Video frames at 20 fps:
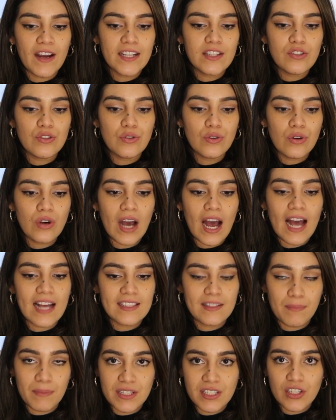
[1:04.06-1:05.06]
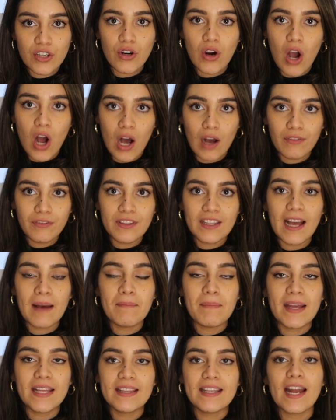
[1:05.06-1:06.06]
I took a semester off,
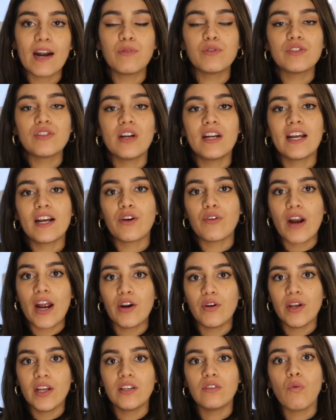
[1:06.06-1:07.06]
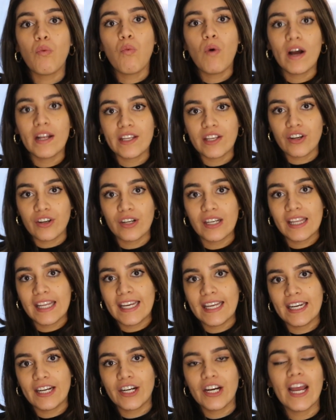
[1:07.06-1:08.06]
that meant that I was gonna graduate 1 year
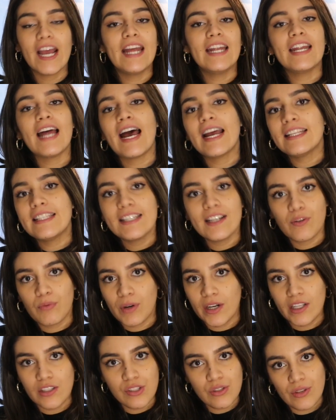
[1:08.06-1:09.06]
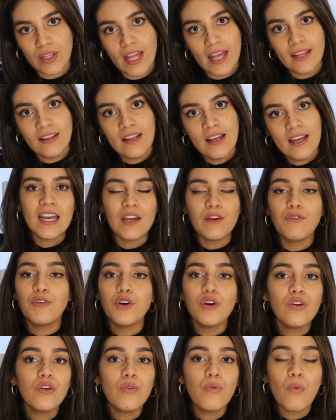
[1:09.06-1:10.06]
later, and I didn't want to do that. If
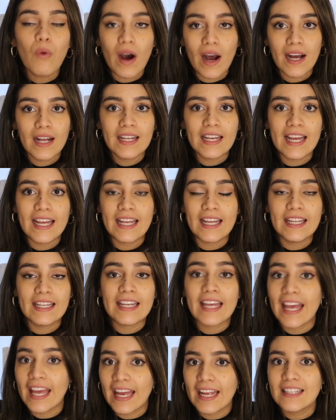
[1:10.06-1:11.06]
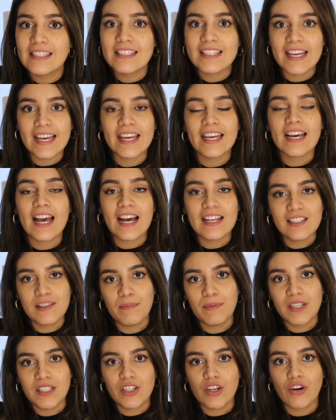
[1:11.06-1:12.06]
you want and can take a
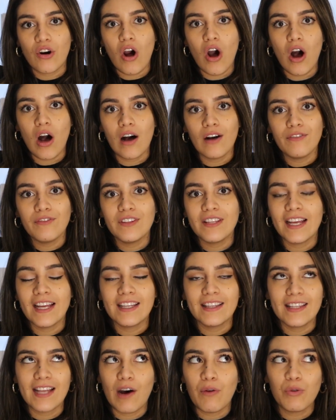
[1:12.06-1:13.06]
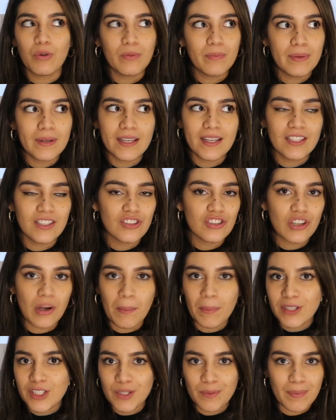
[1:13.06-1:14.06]
semester off, then that will be so
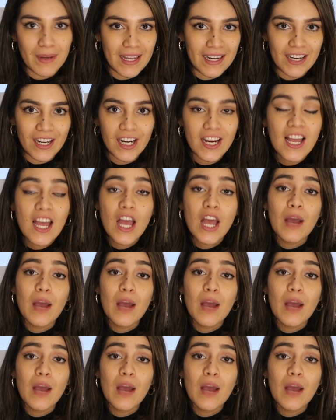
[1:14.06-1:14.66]
much better.